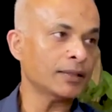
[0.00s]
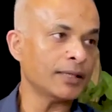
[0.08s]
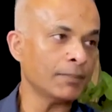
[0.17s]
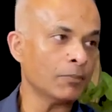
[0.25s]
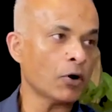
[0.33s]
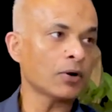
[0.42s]

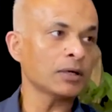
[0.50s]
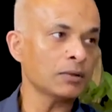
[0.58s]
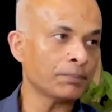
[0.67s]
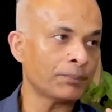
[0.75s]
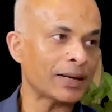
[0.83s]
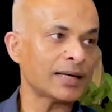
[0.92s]
the
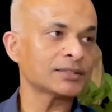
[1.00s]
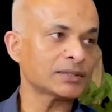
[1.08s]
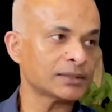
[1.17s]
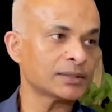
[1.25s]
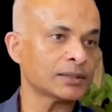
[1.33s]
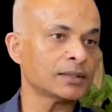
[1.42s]
moral
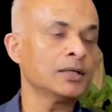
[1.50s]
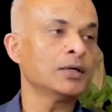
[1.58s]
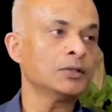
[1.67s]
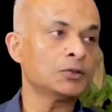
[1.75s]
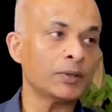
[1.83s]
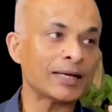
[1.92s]
pressure
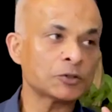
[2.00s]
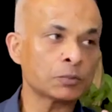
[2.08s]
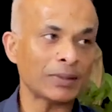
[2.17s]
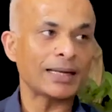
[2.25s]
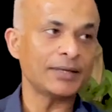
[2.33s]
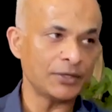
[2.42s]
to
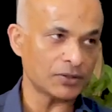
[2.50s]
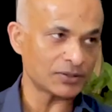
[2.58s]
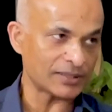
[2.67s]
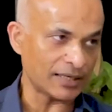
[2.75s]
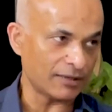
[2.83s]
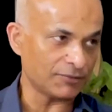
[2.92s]
explain
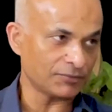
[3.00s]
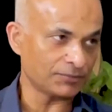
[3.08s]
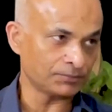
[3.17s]
yourself.